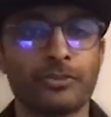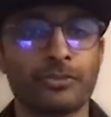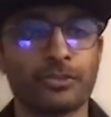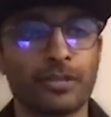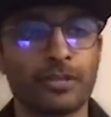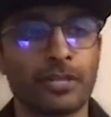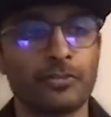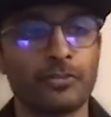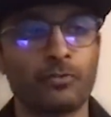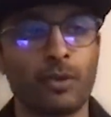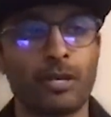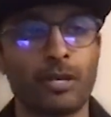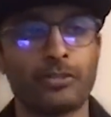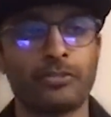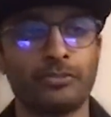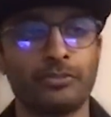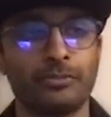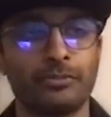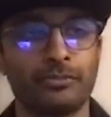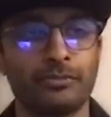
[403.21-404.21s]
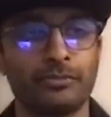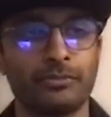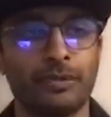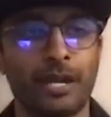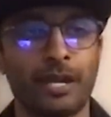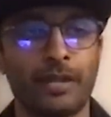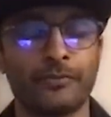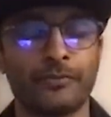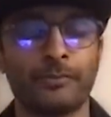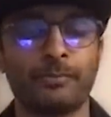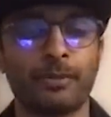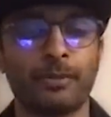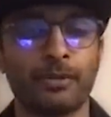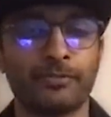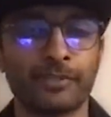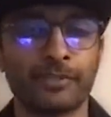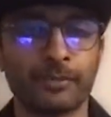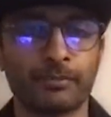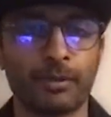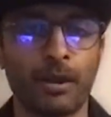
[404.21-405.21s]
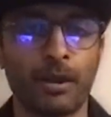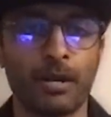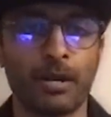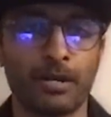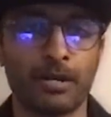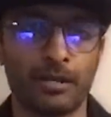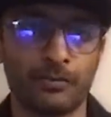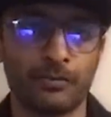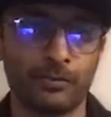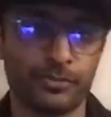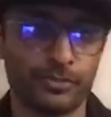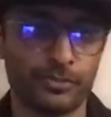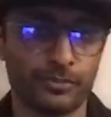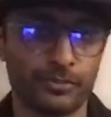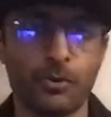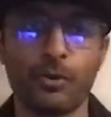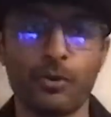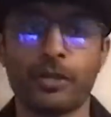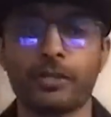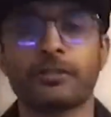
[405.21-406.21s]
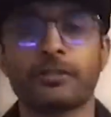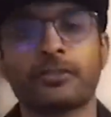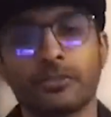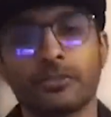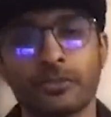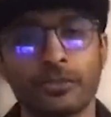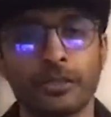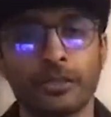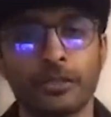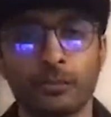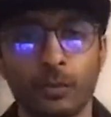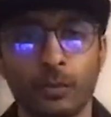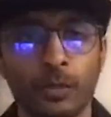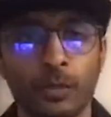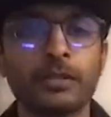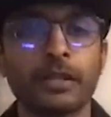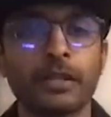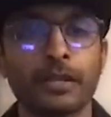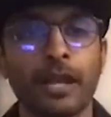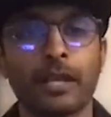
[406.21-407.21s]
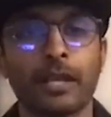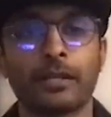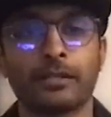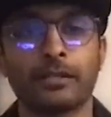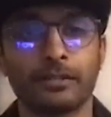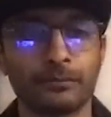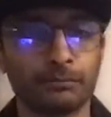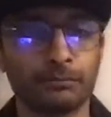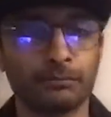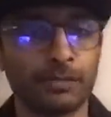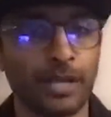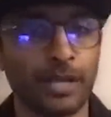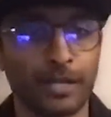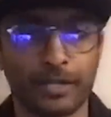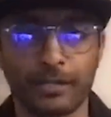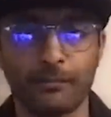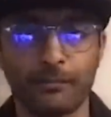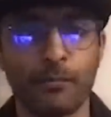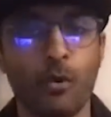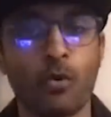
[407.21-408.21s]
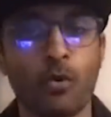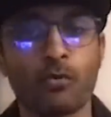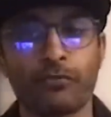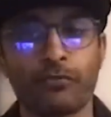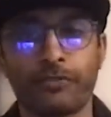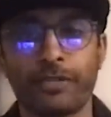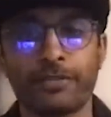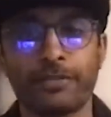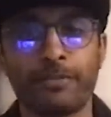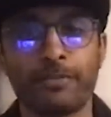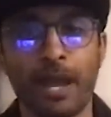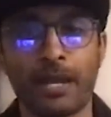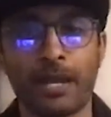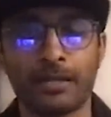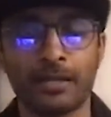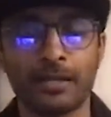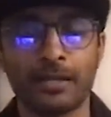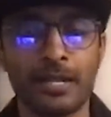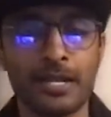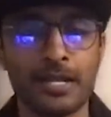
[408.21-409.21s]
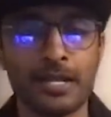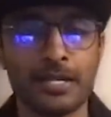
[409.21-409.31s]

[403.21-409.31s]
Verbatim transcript: to a stage where you have the perfect product which is going into the real world and getting more feedback